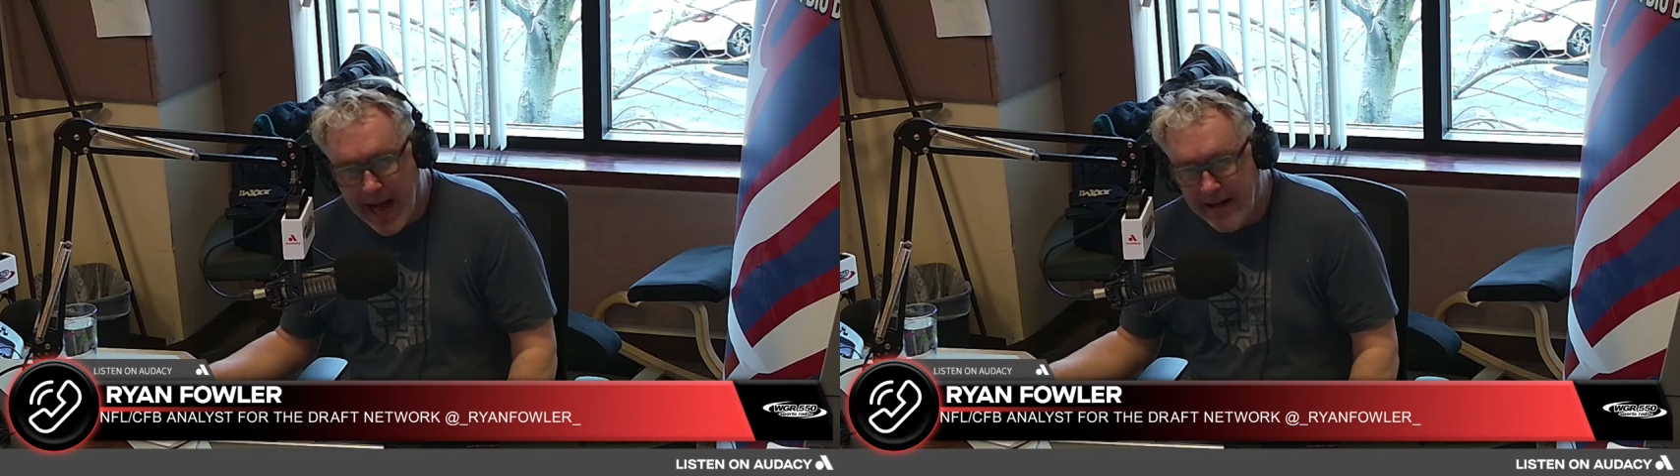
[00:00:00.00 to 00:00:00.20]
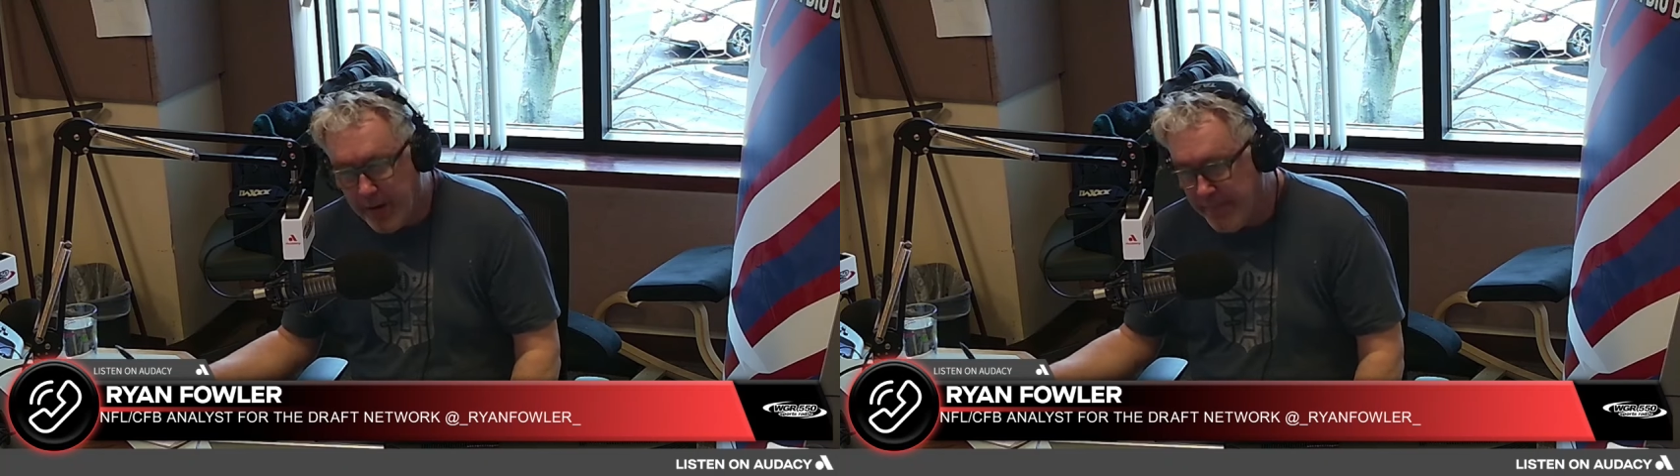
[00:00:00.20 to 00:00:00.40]

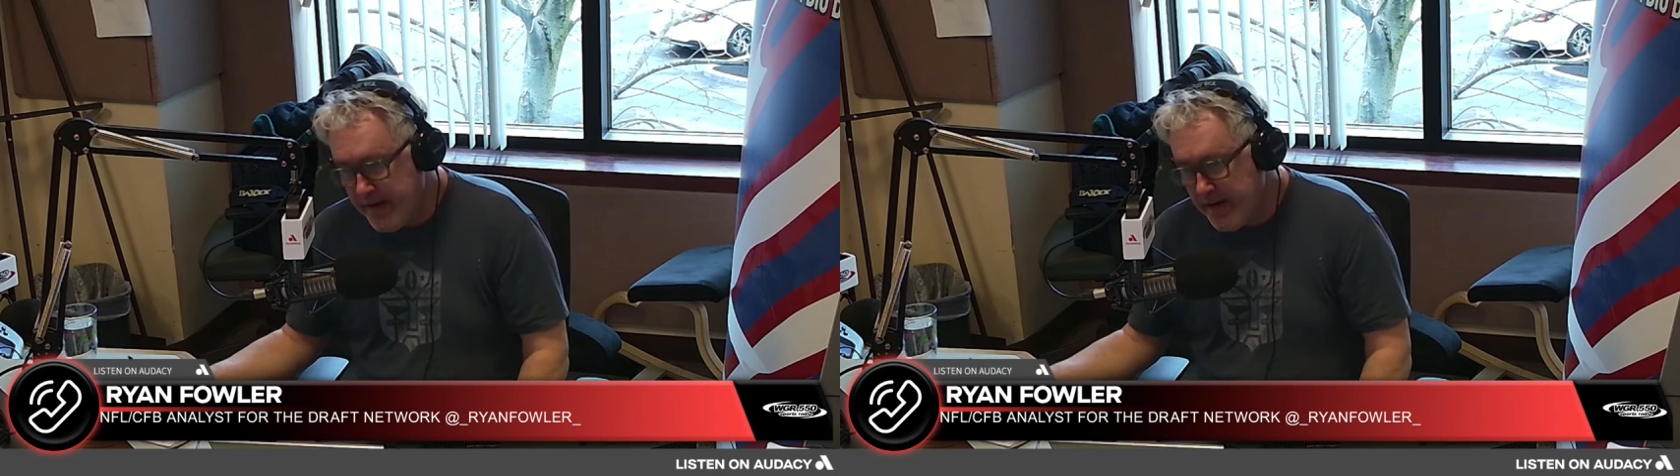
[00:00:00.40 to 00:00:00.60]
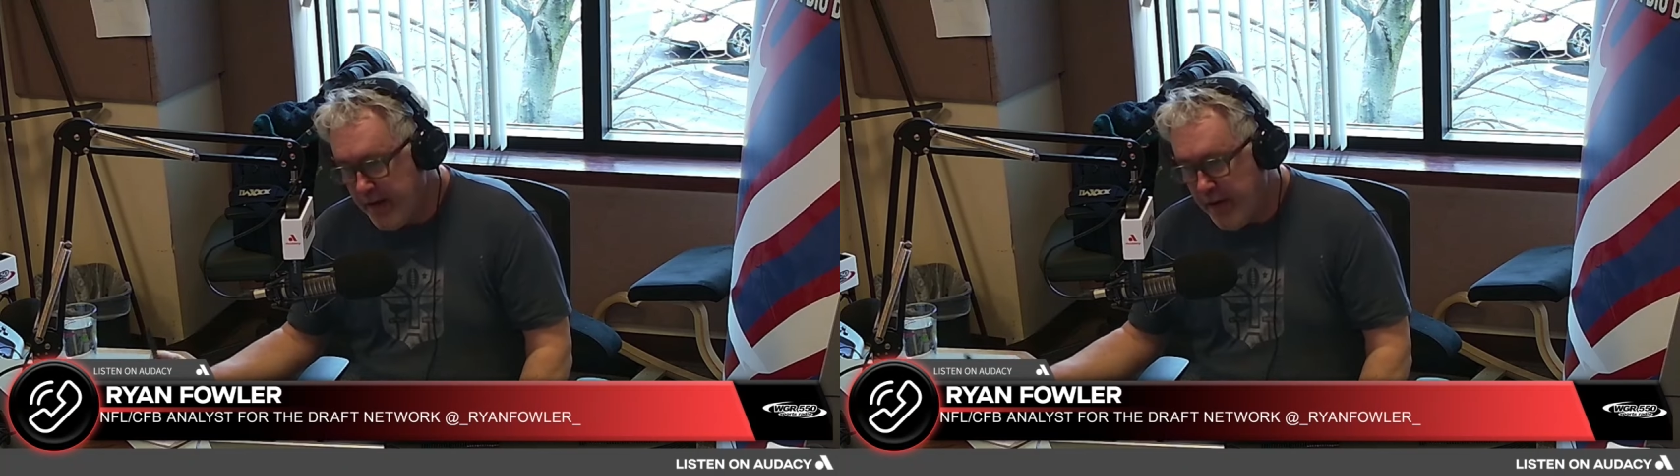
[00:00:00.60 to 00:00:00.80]
But
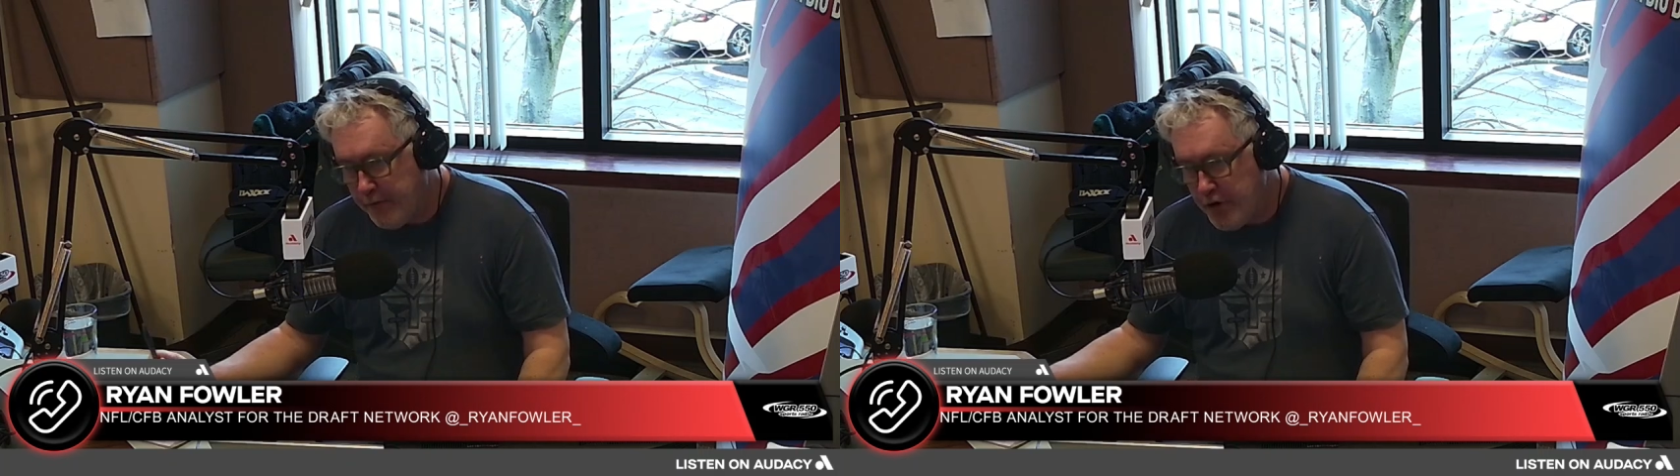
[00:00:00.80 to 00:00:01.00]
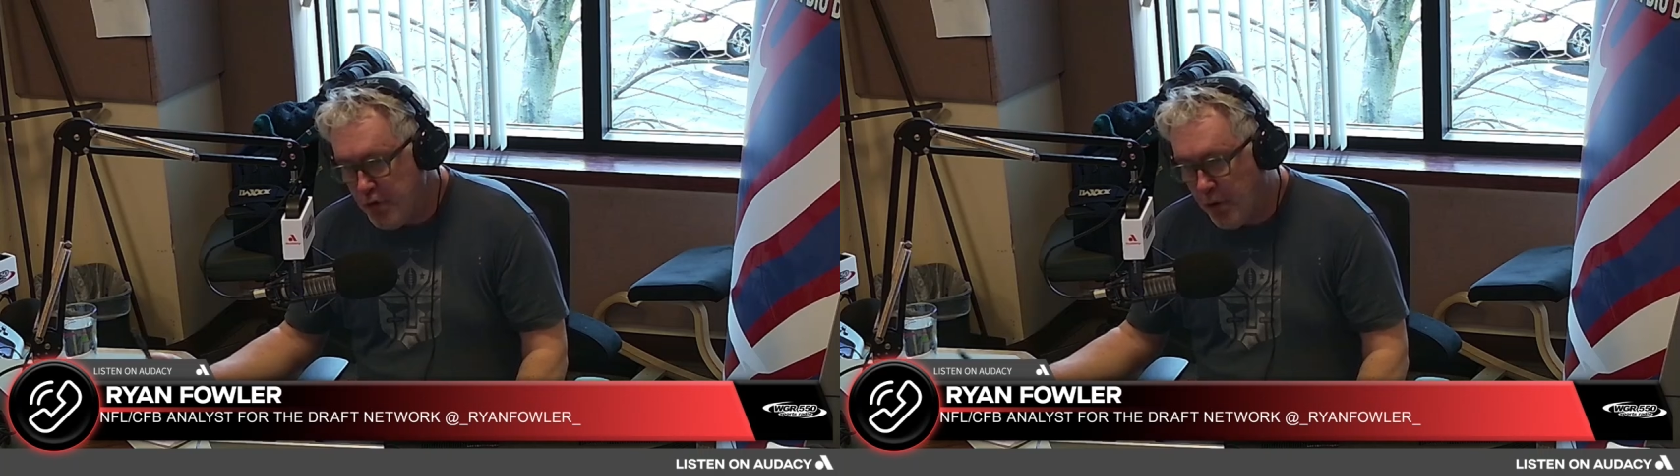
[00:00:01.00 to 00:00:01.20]

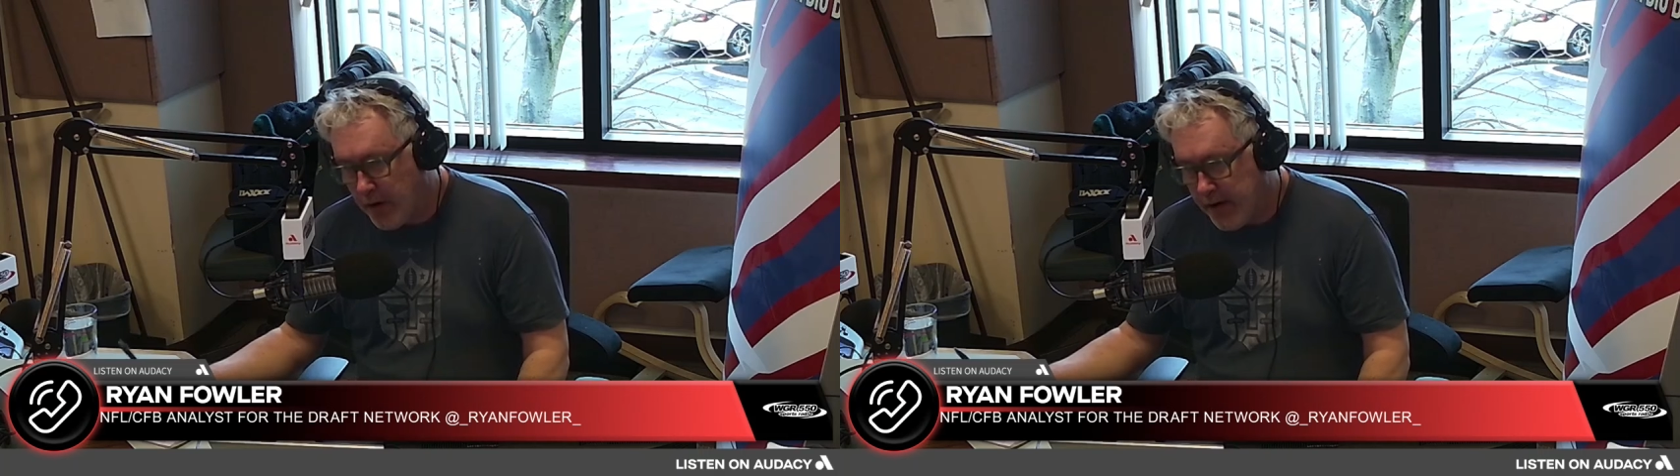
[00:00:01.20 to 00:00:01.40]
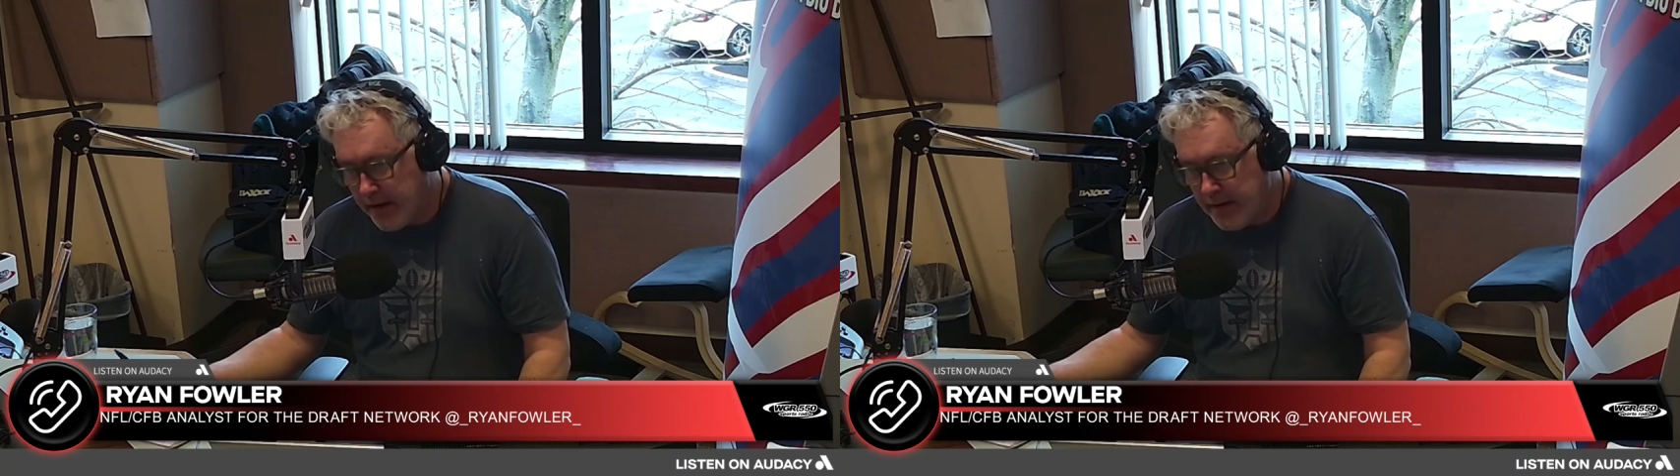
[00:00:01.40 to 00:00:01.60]
if you
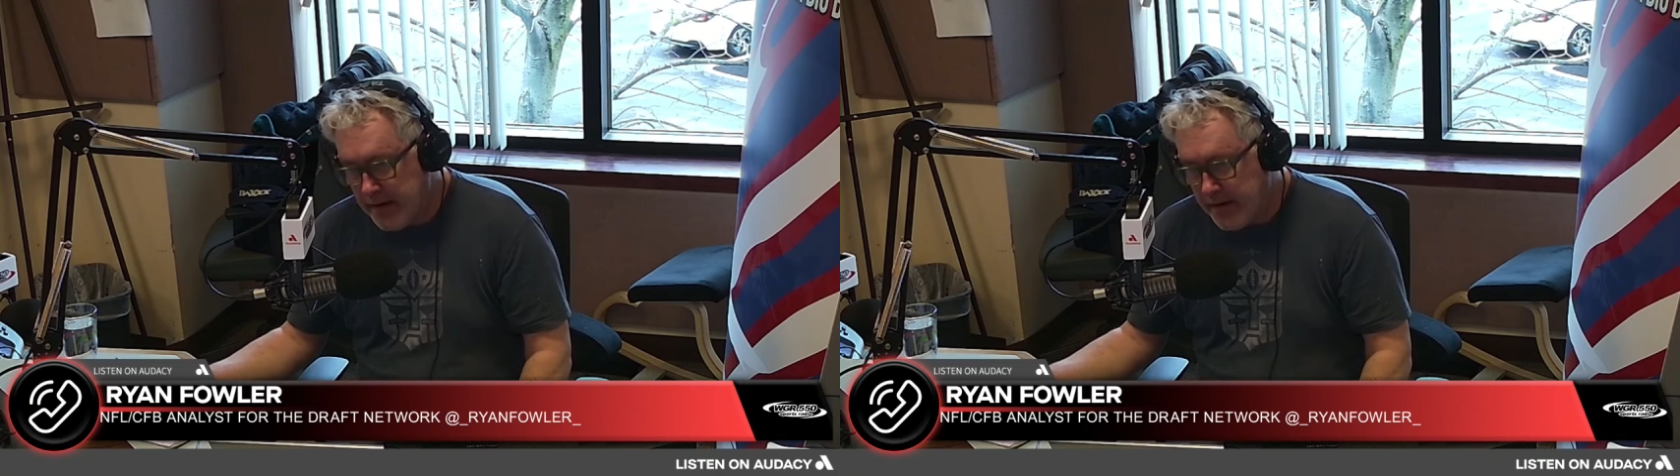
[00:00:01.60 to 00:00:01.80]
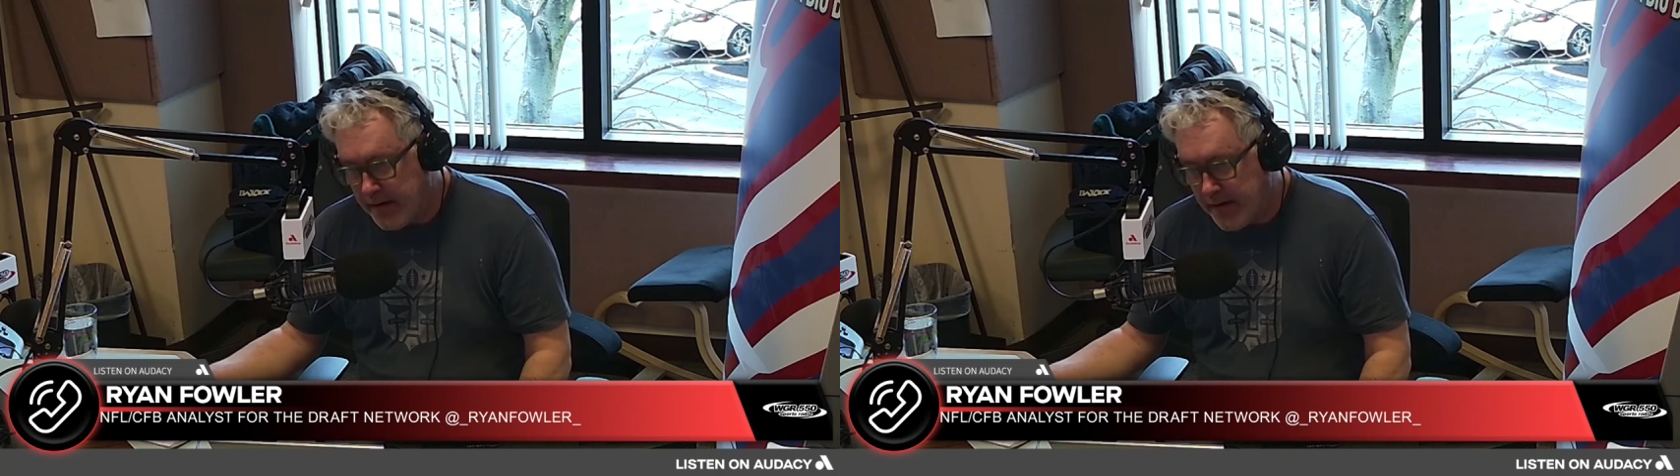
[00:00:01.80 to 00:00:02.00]
were
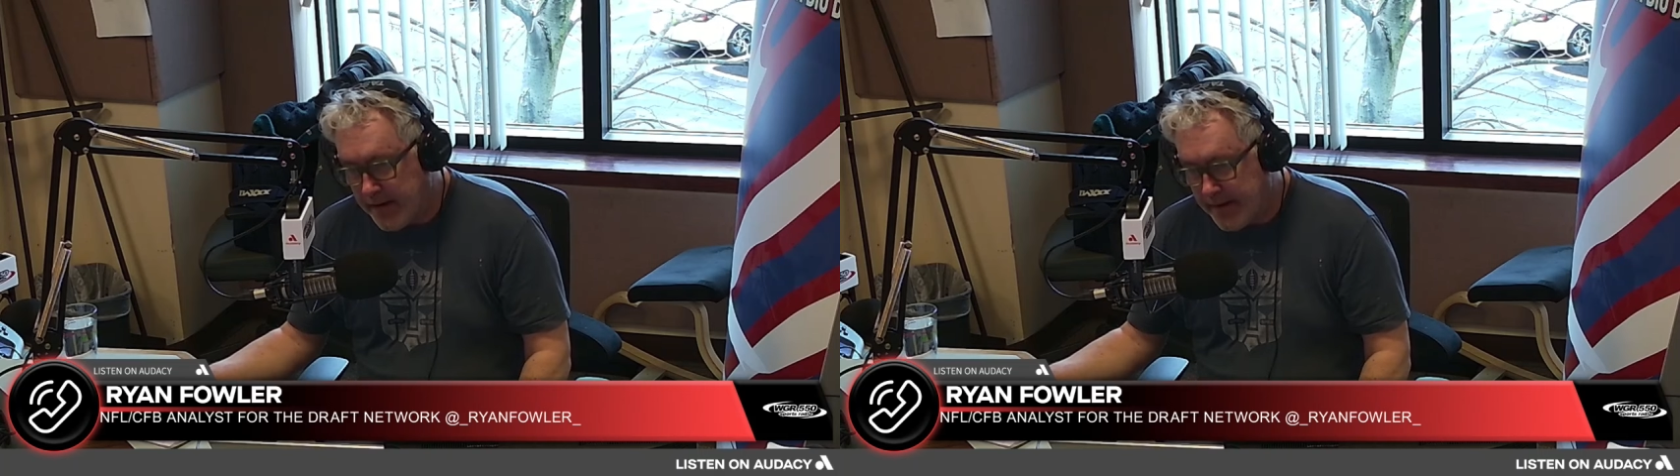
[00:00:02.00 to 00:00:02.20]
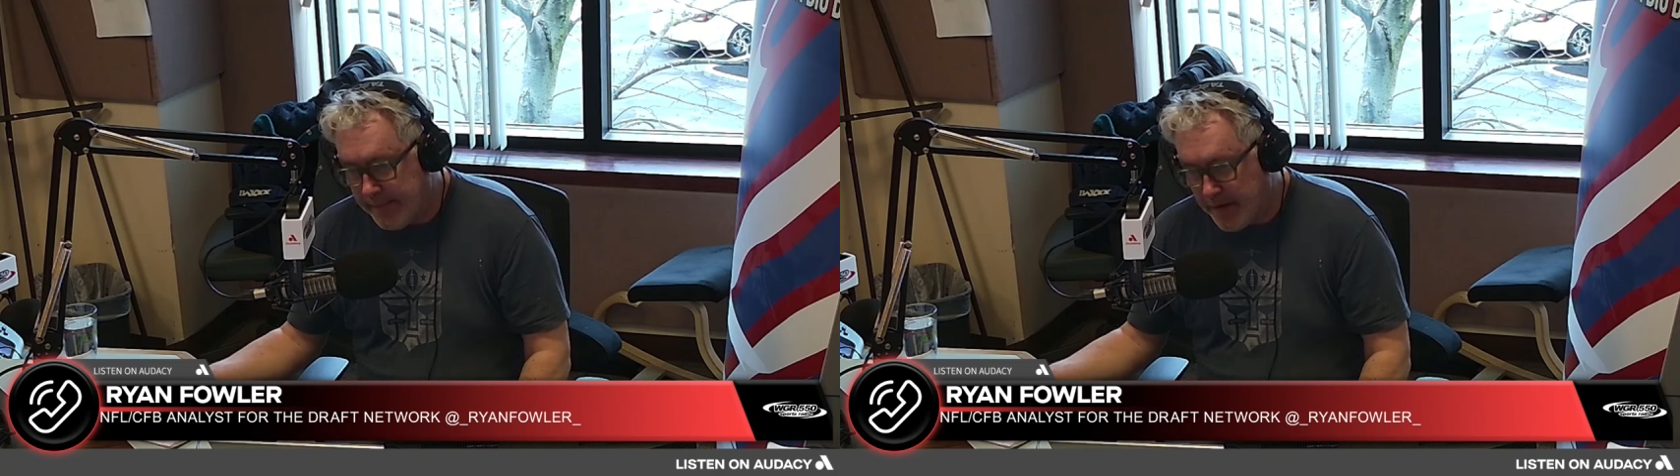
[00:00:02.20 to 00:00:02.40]

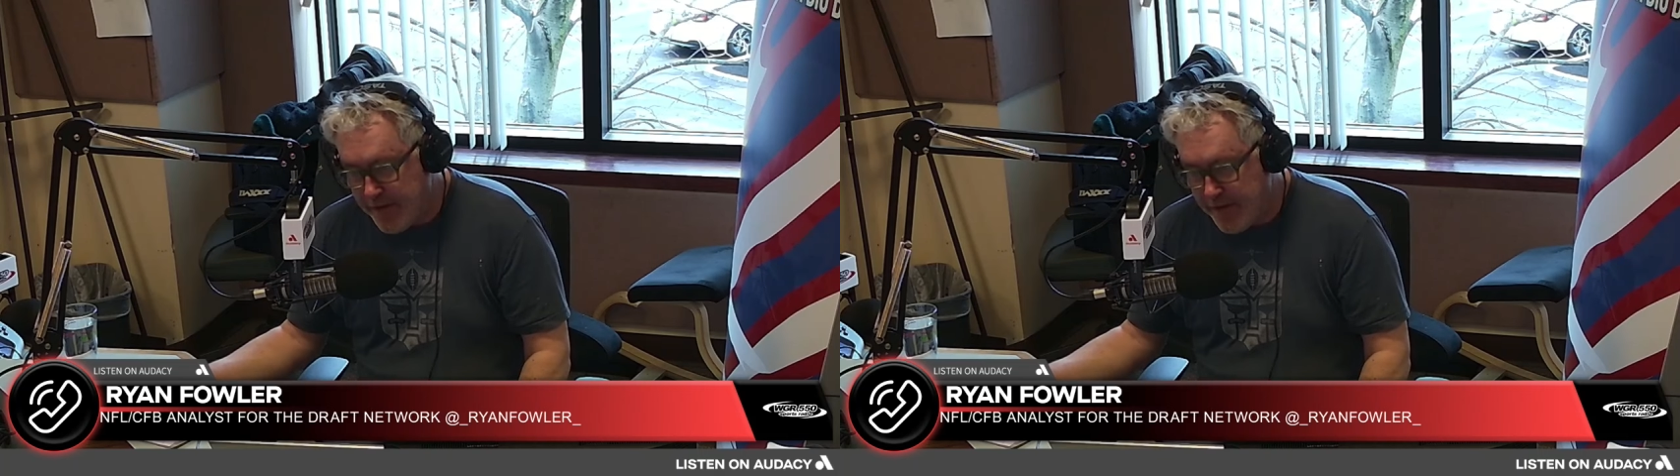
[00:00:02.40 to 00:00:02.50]
a